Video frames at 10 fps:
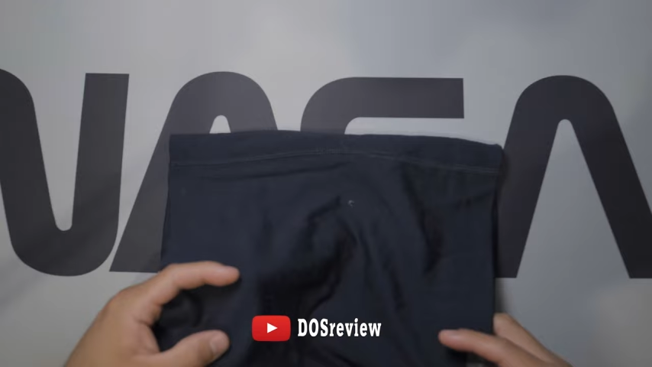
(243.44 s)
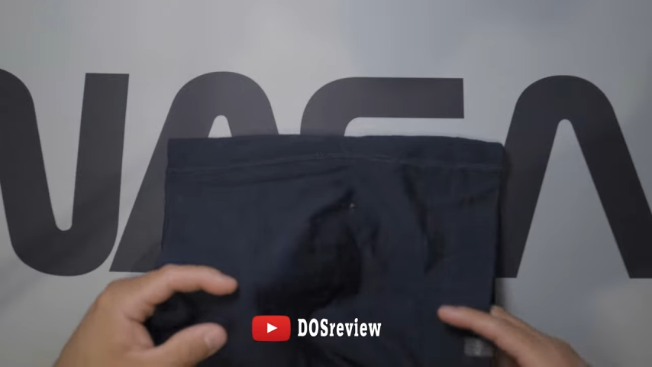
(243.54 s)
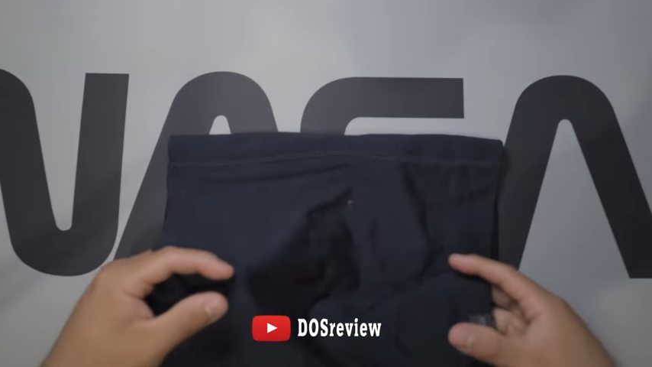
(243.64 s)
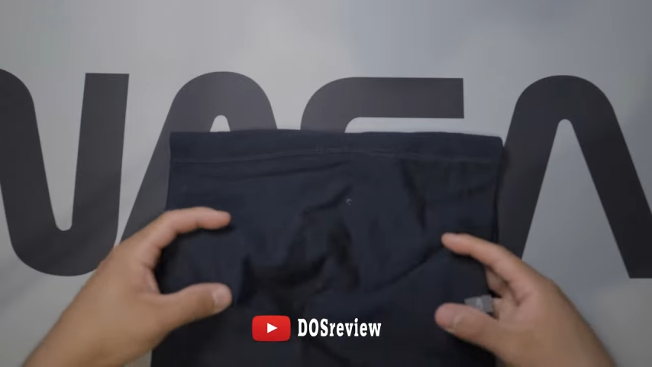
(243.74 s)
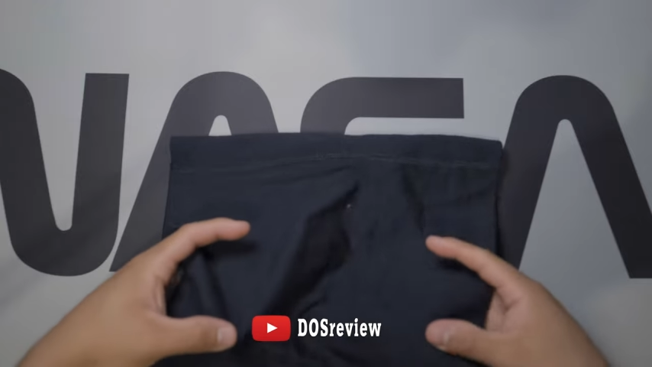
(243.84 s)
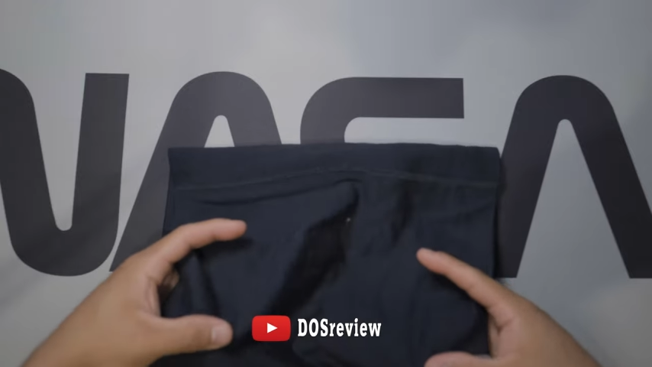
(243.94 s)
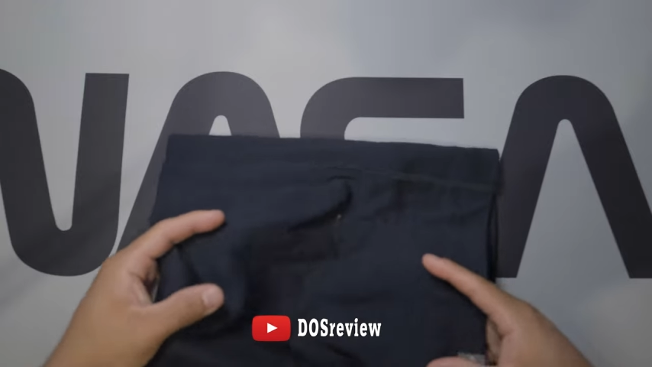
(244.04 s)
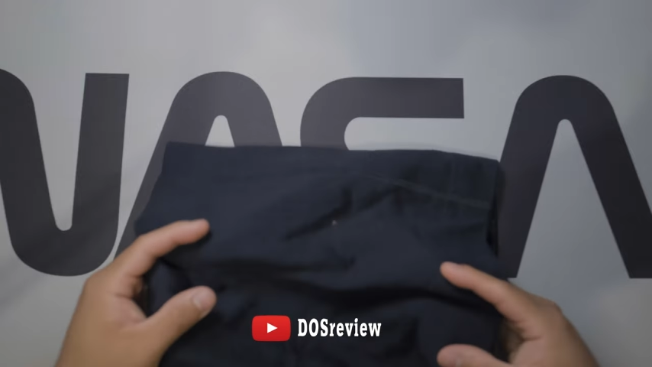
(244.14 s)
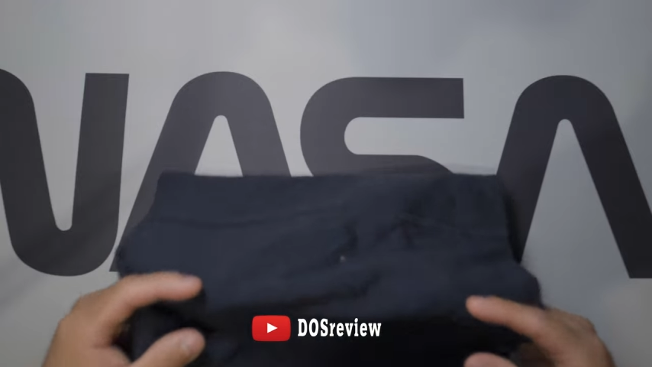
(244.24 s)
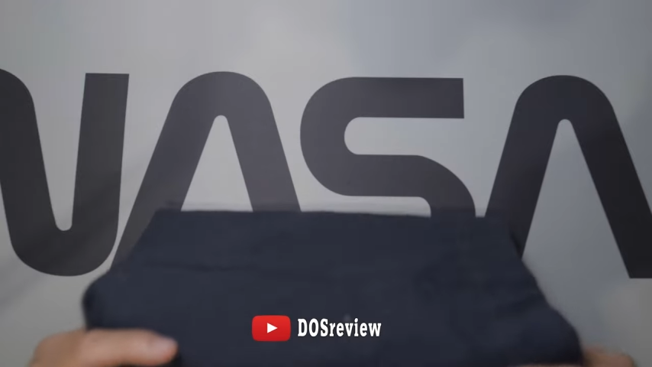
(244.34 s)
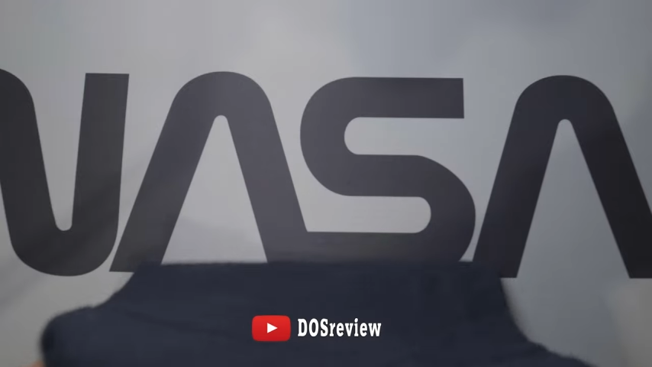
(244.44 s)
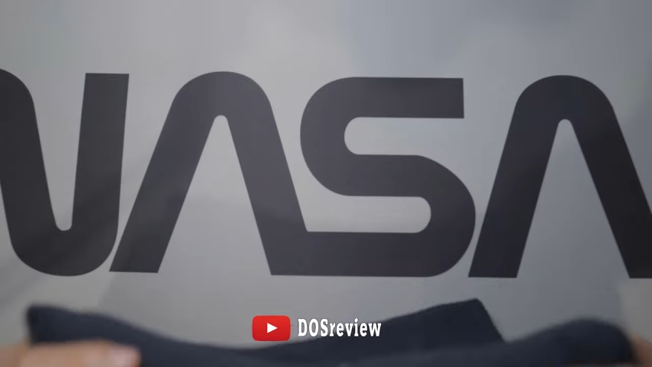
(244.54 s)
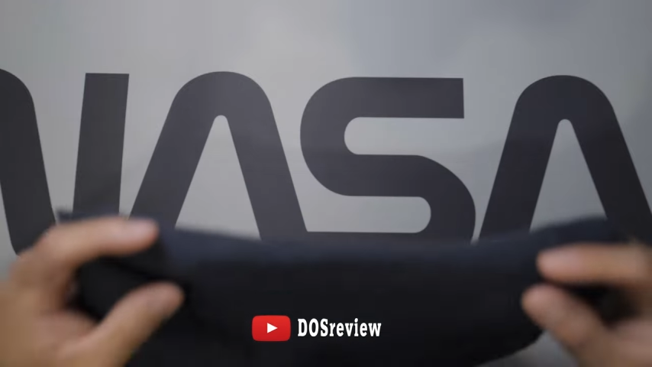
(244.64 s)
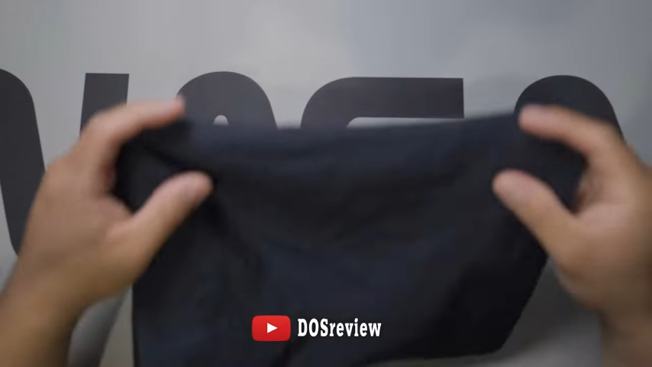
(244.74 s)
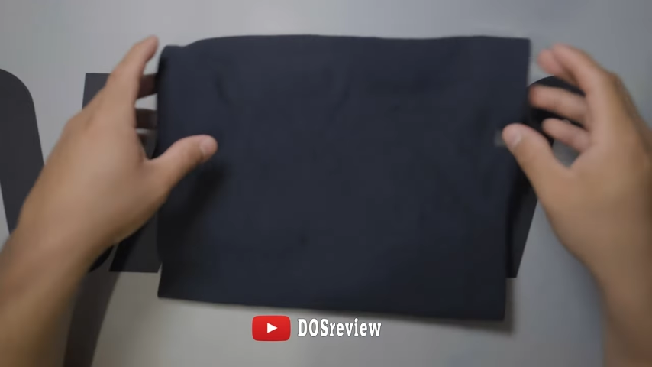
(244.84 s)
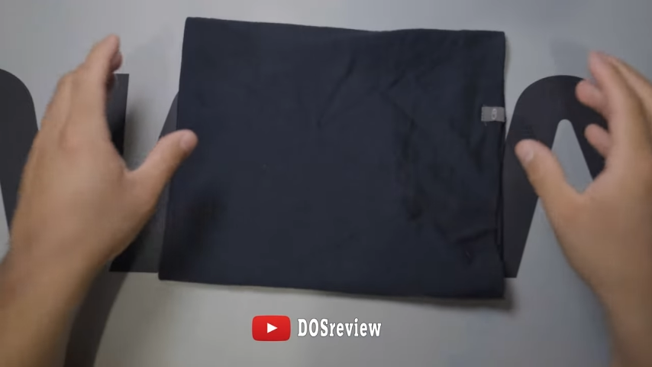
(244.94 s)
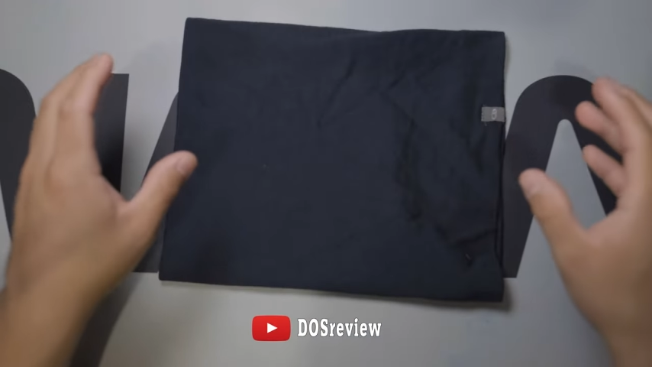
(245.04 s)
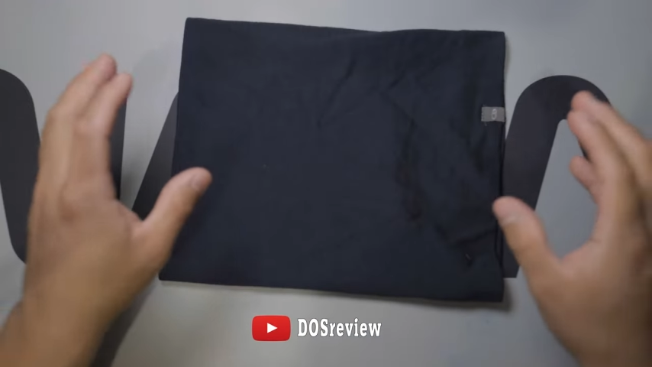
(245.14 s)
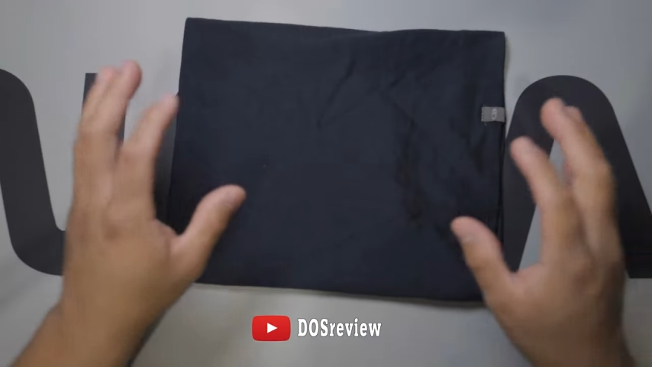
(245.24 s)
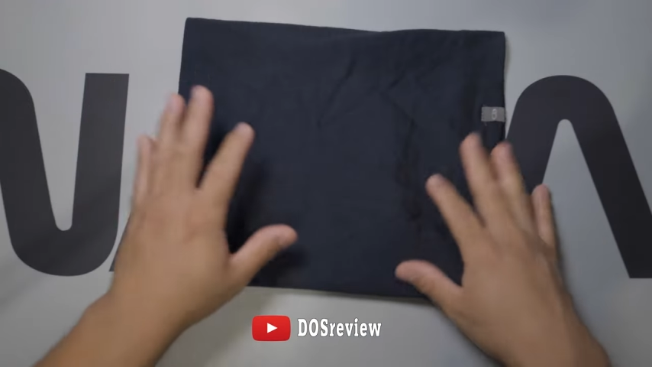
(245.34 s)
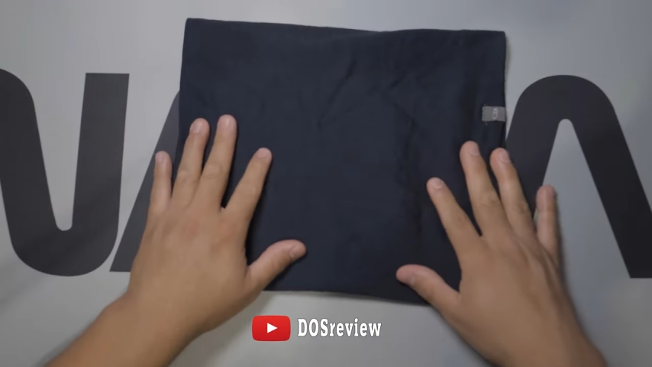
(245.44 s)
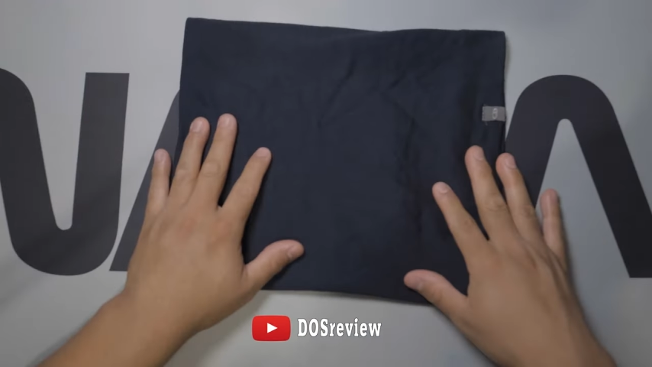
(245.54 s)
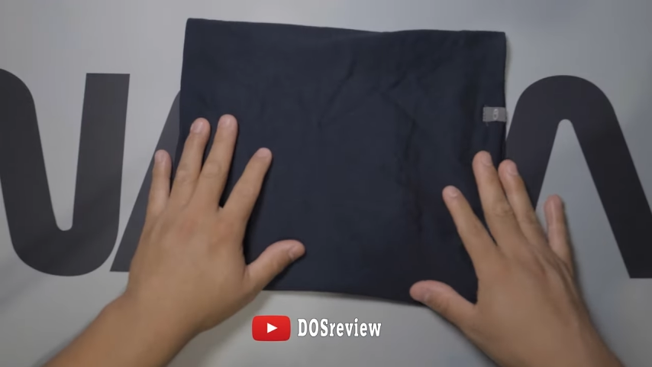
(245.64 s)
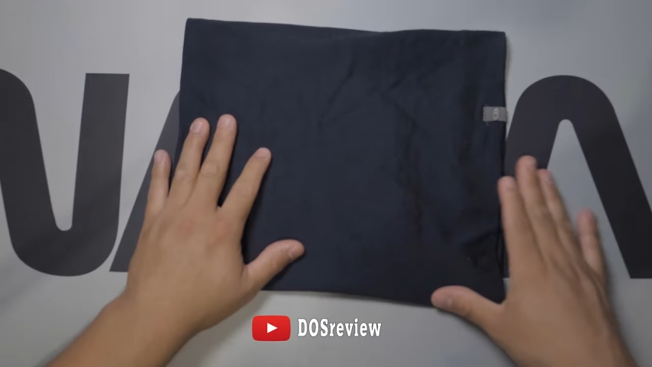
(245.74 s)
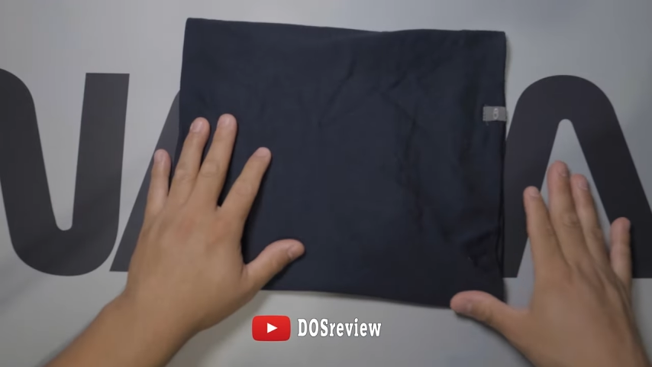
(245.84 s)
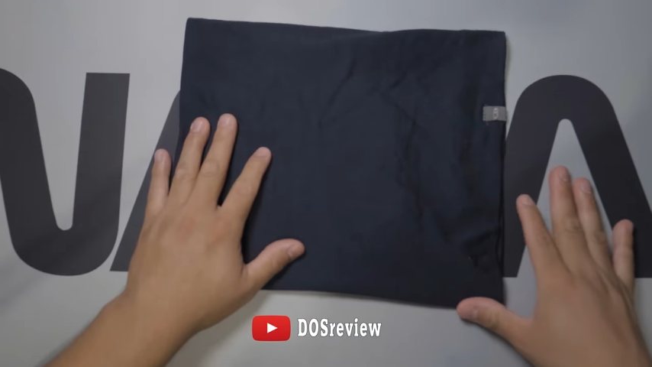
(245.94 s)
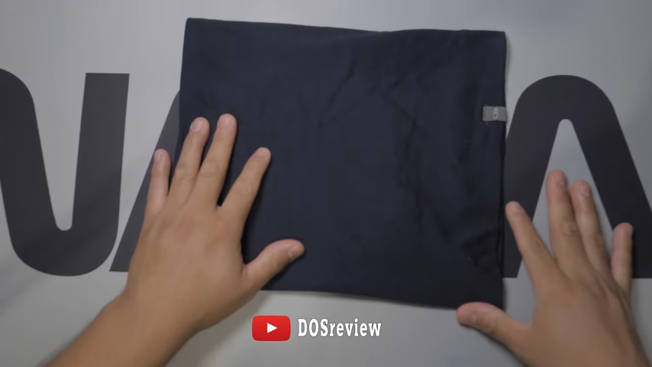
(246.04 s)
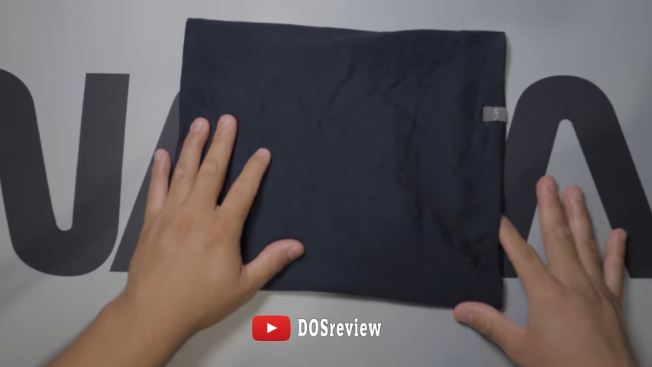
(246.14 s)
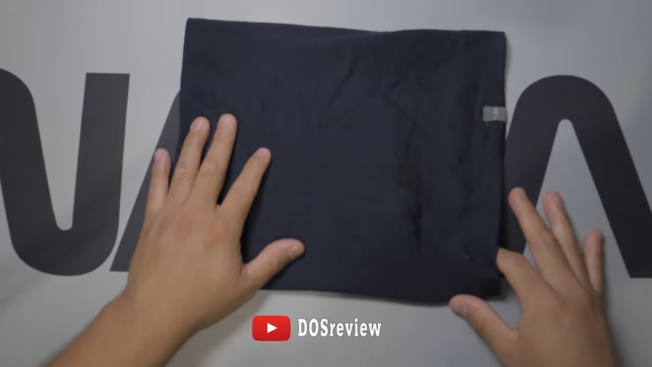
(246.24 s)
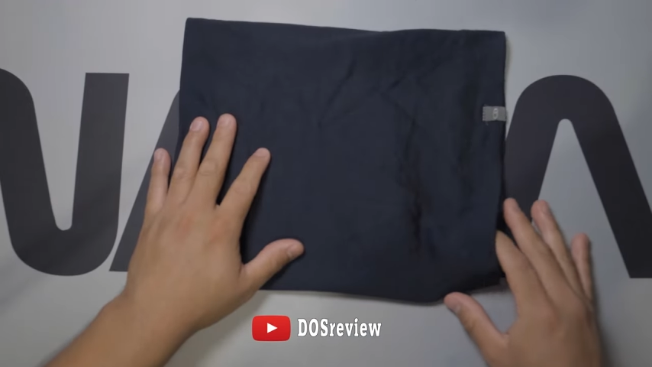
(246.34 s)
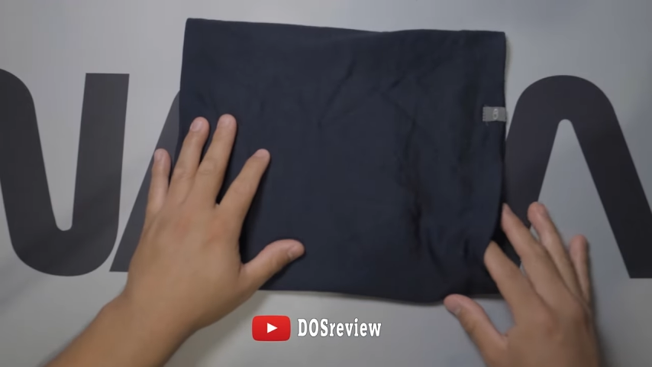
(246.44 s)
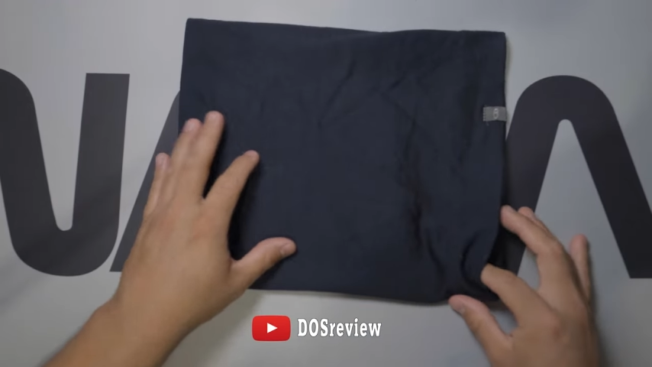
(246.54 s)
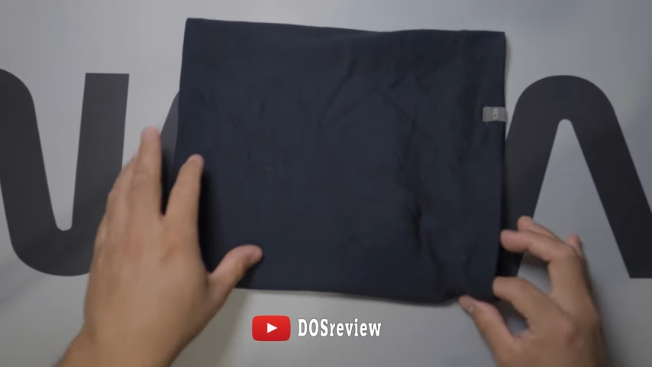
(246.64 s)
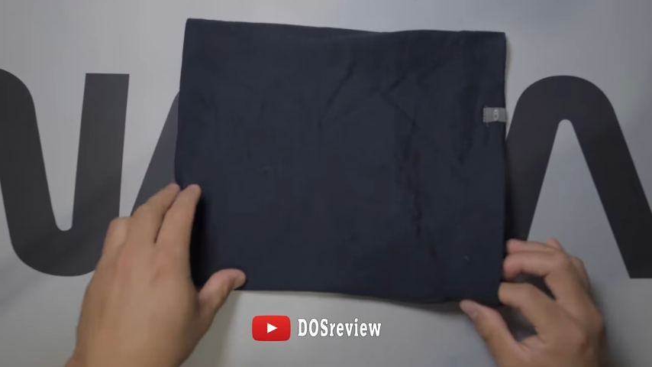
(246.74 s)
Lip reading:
Nobody's mouth can be seen.